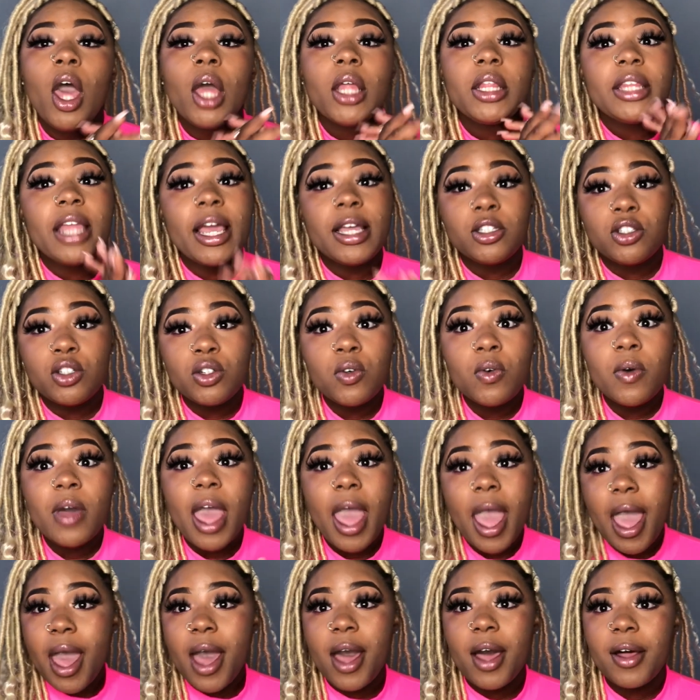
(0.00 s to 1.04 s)
They do
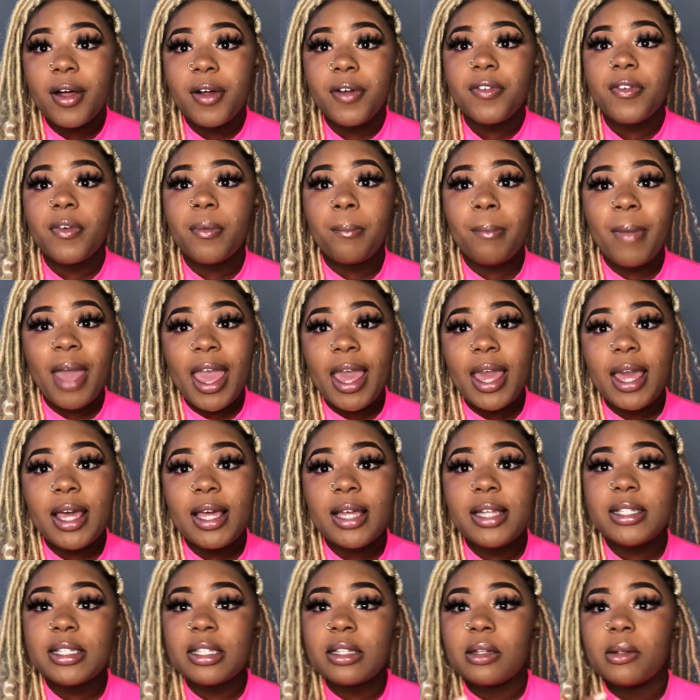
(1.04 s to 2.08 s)
have
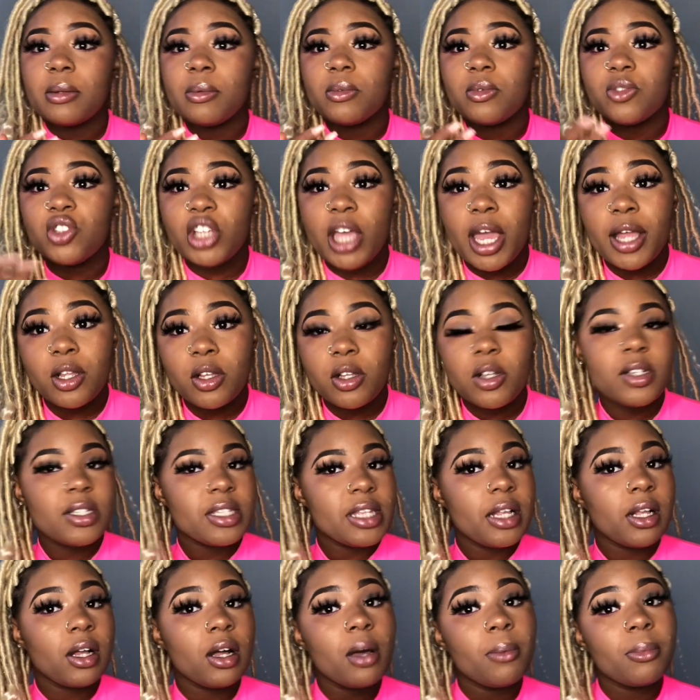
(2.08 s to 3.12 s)
maids and janitors
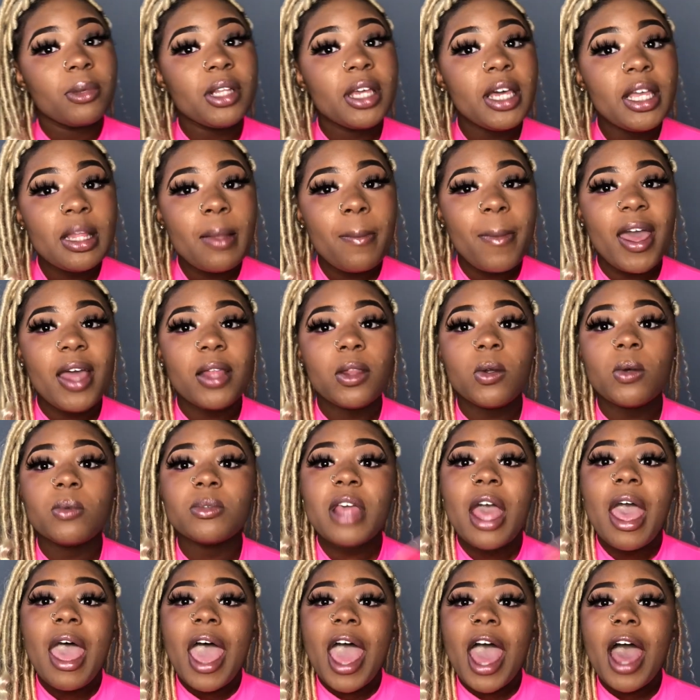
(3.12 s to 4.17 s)
that'll come clean the bathrooms.
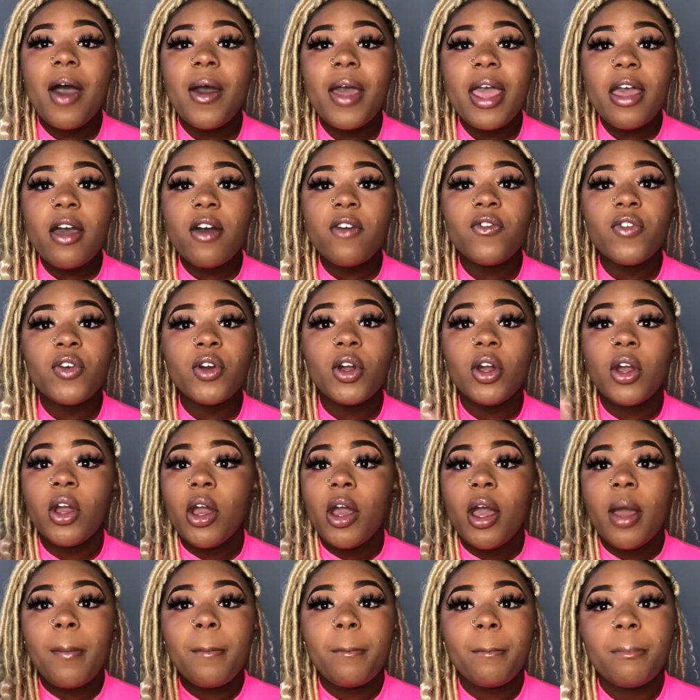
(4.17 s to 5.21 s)
However,
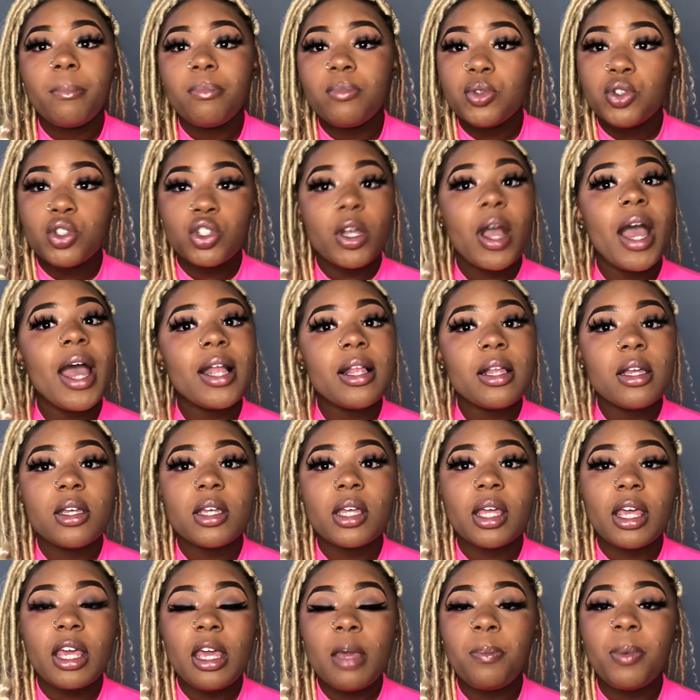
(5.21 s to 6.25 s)
try to
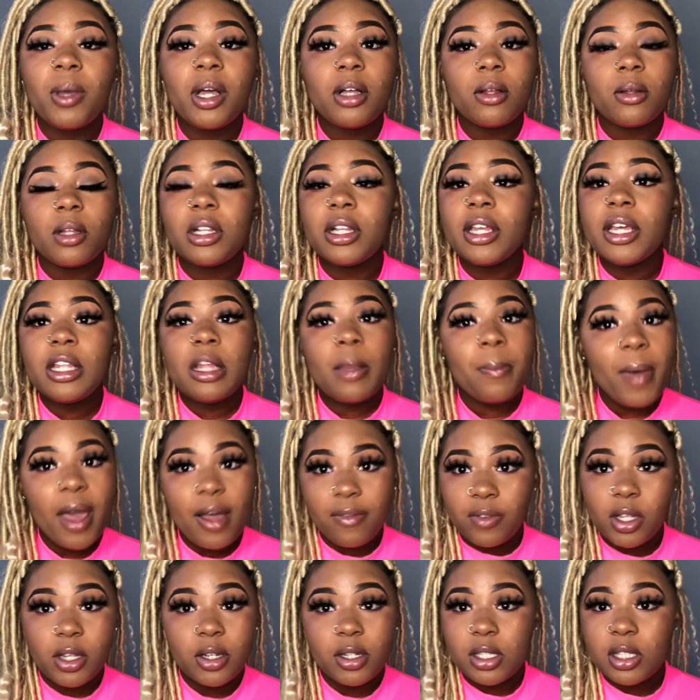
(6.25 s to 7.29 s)
keep it clean up
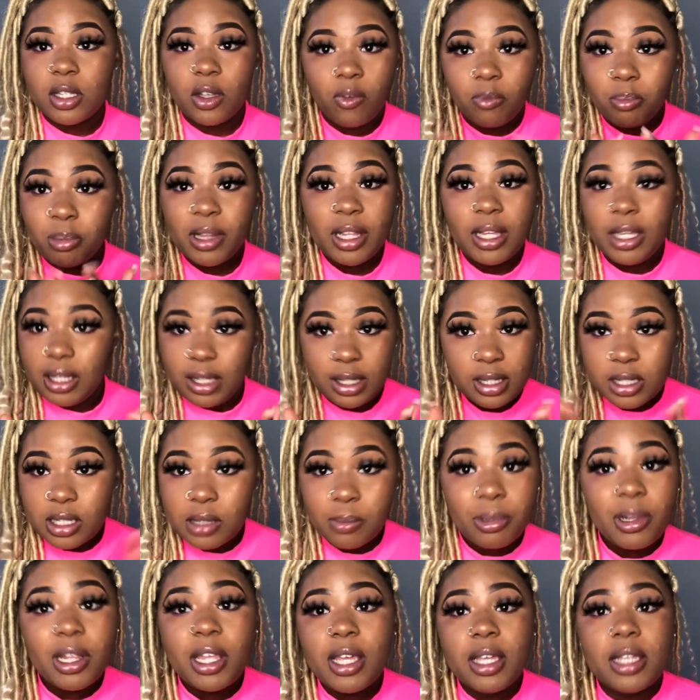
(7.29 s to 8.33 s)
after yourself, please.
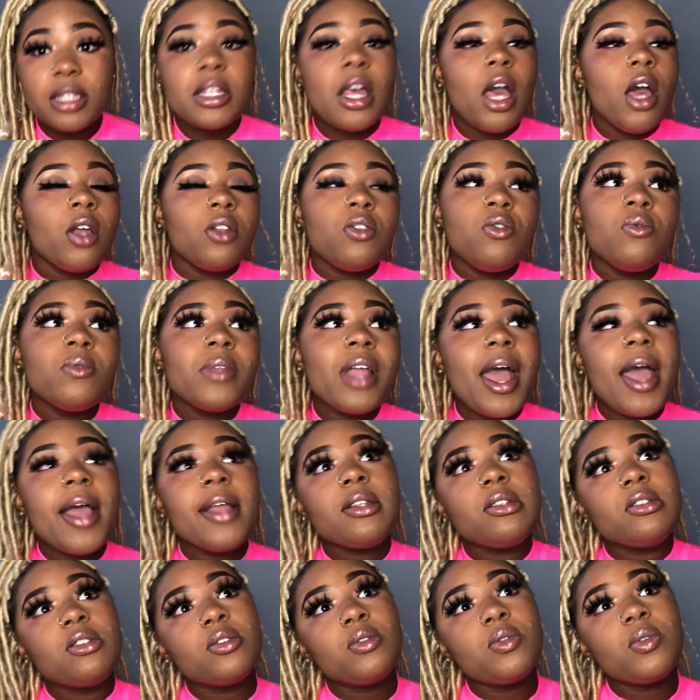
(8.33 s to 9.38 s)
Please do
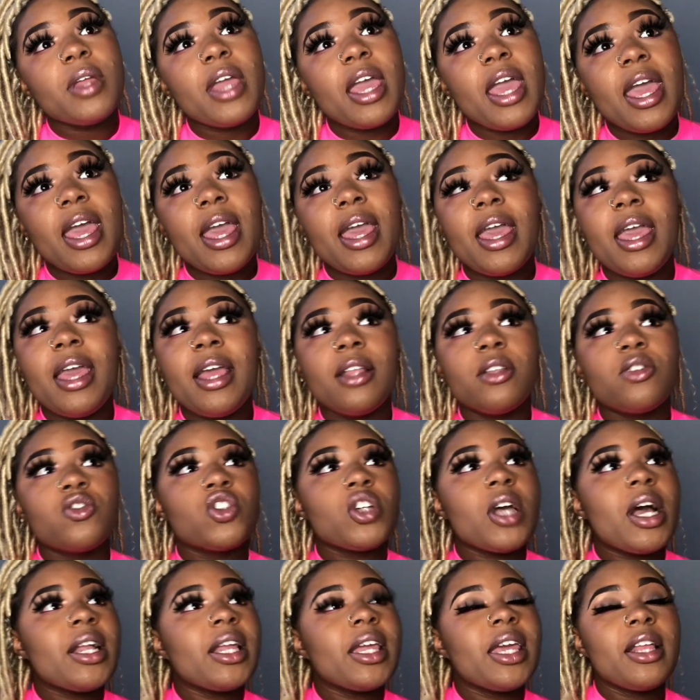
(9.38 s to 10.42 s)
not do that and
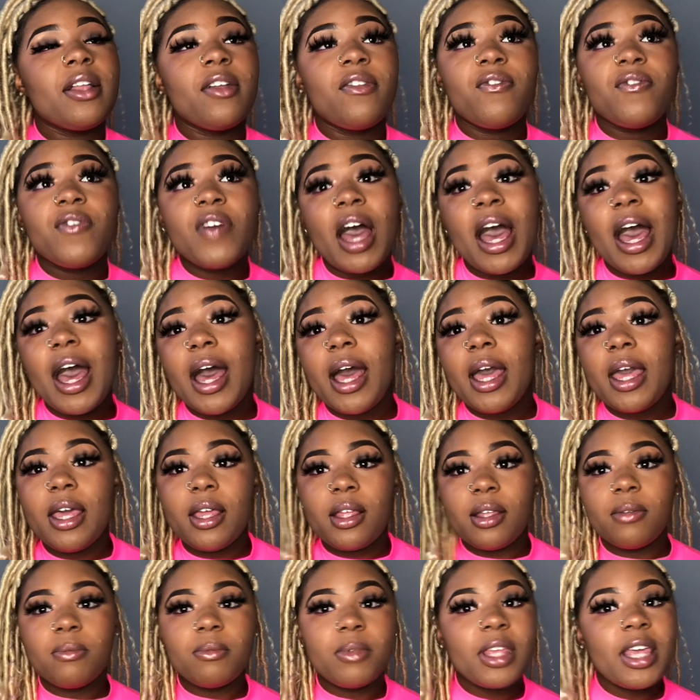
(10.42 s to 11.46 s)
try to get a fine
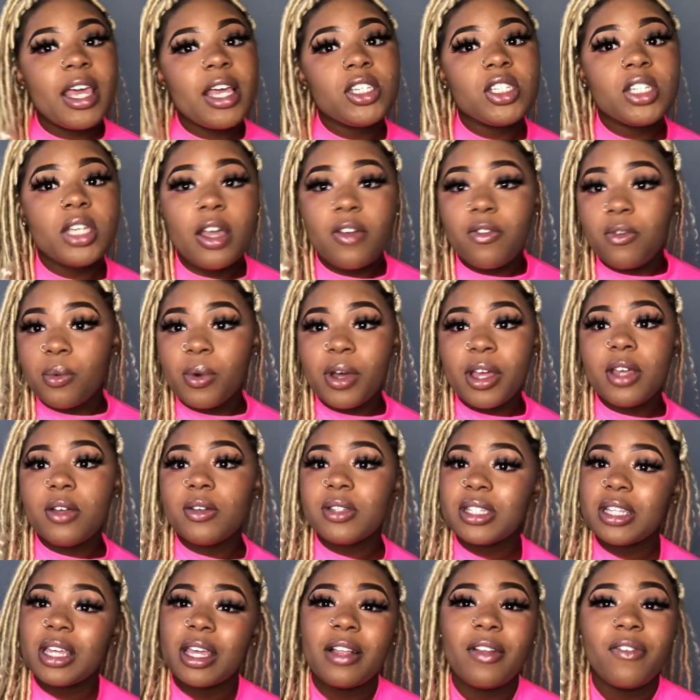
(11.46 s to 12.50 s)
and catch everyone else
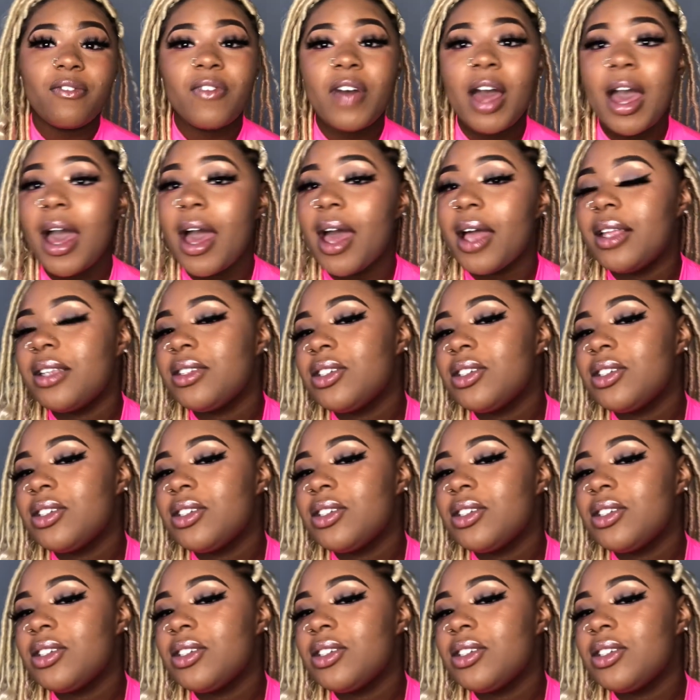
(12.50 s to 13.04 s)
to get a fine.